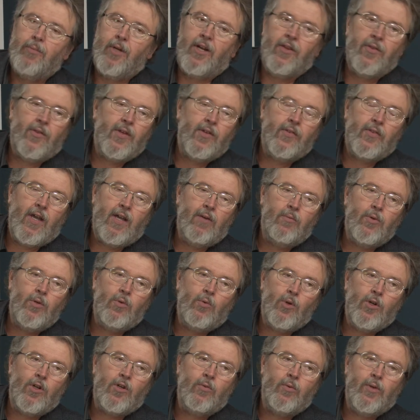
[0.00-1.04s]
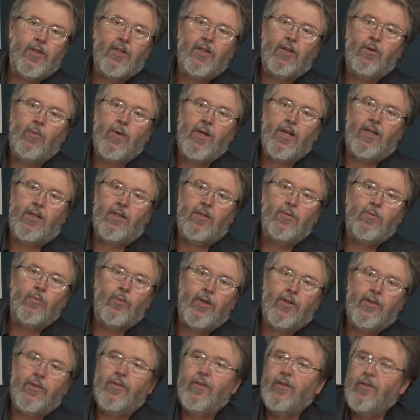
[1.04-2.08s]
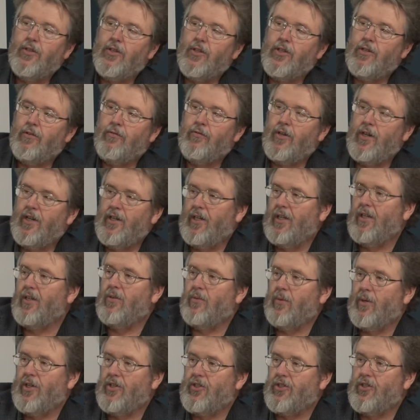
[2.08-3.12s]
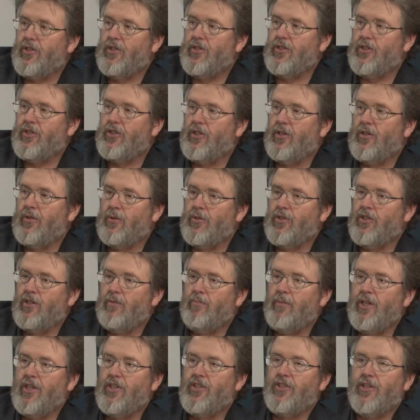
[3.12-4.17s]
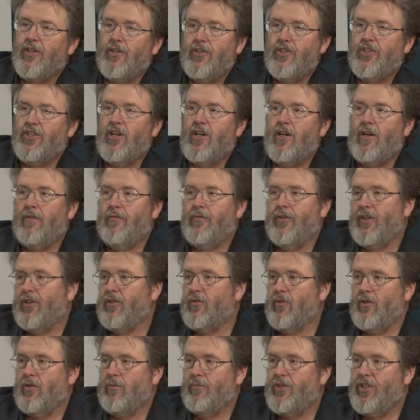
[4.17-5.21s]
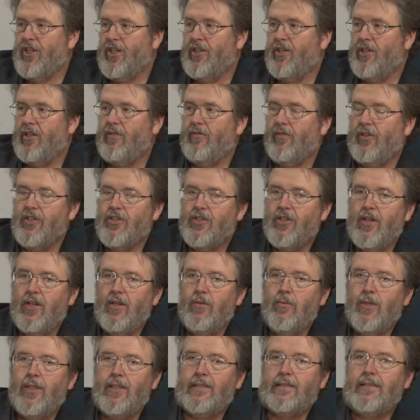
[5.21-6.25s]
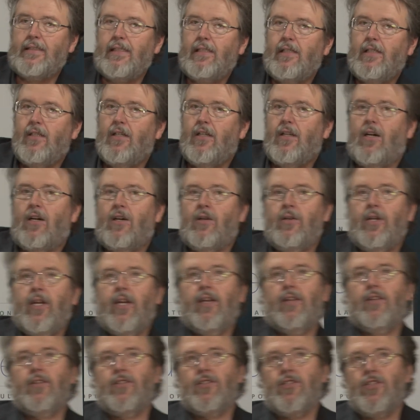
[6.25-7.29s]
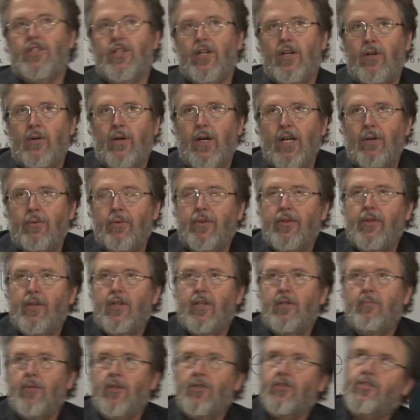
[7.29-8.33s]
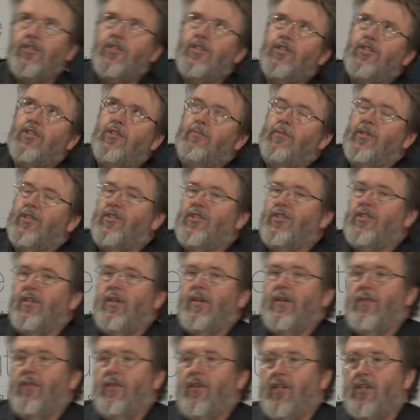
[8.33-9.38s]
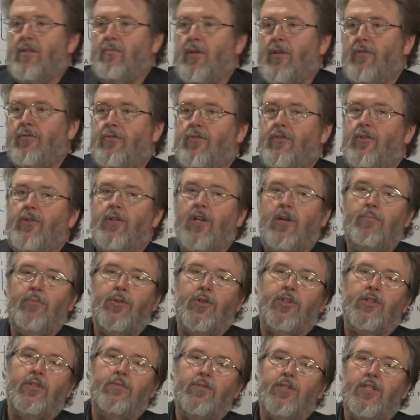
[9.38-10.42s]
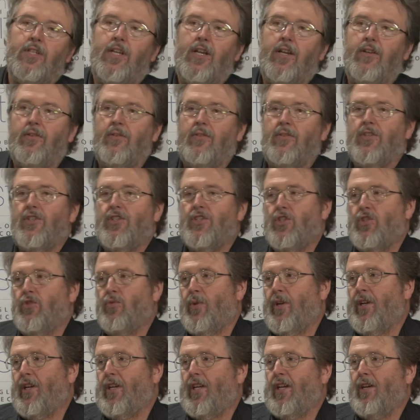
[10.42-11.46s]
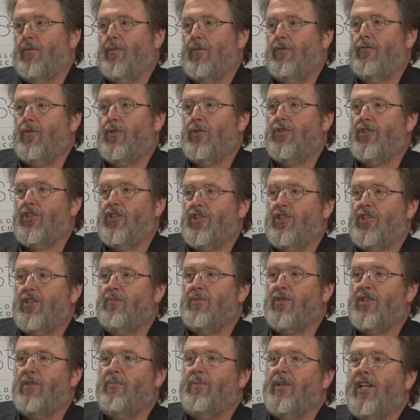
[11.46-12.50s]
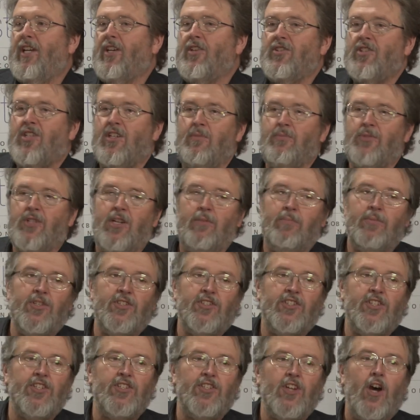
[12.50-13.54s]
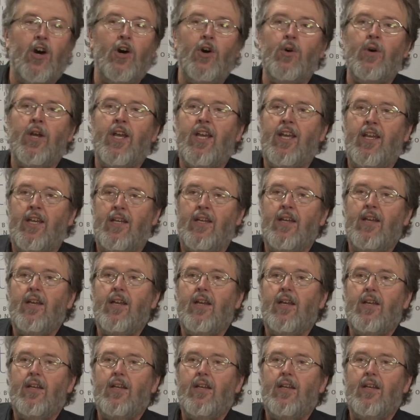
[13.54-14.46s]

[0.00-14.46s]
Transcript: but I think that would work really well with the defining question. So somebody starts off in a group tentatively saying, well, okay, this is how I would think about system, this is how I think about food, I put them together, this is what I get with food system. Somebody else comes up and says, oh, hey,